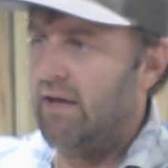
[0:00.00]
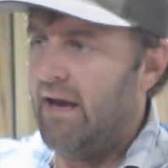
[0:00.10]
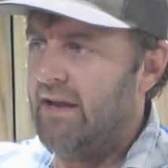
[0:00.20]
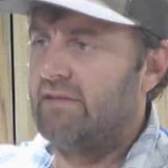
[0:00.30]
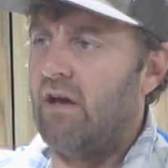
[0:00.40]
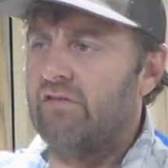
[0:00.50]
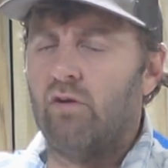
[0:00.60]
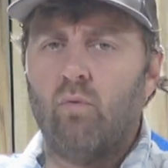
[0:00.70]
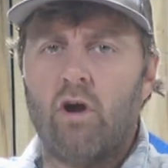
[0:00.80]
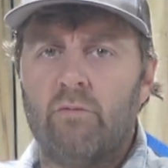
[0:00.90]
And it's
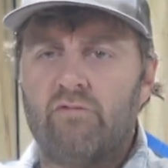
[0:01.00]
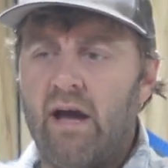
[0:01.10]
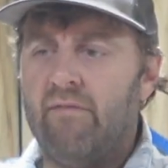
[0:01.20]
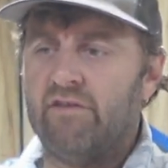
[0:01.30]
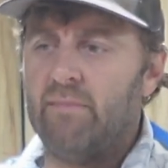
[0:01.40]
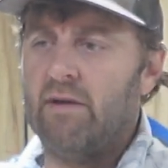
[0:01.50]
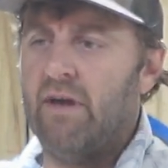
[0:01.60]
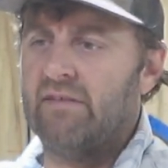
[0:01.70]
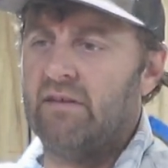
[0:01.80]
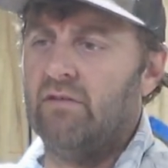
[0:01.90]
also worm drive, and it's made
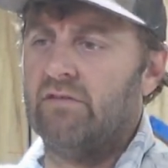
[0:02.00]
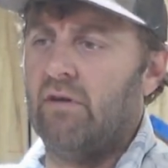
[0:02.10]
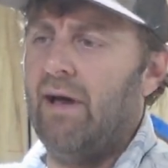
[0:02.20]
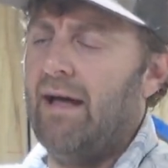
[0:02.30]
by Skill Saw.